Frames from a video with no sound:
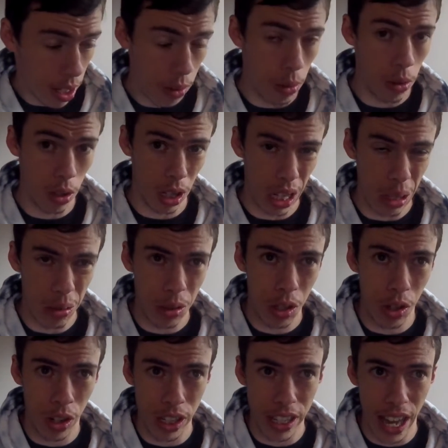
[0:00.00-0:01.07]
it lowers
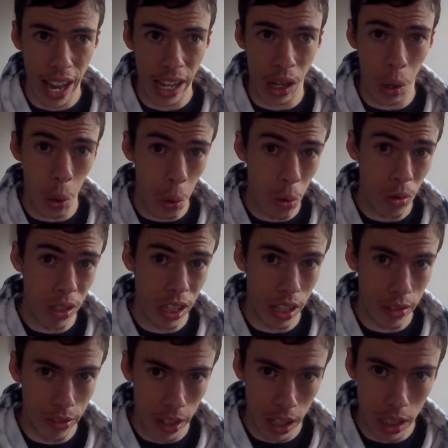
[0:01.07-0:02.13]
your attack or
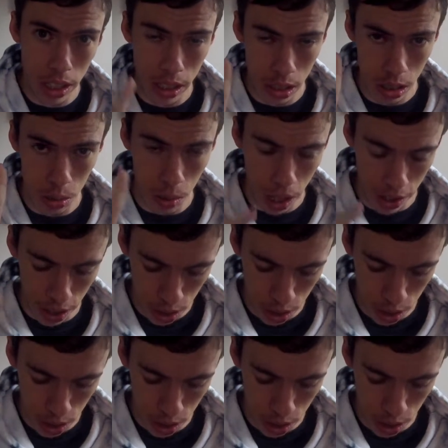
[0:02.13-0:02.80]
defense. It's one of the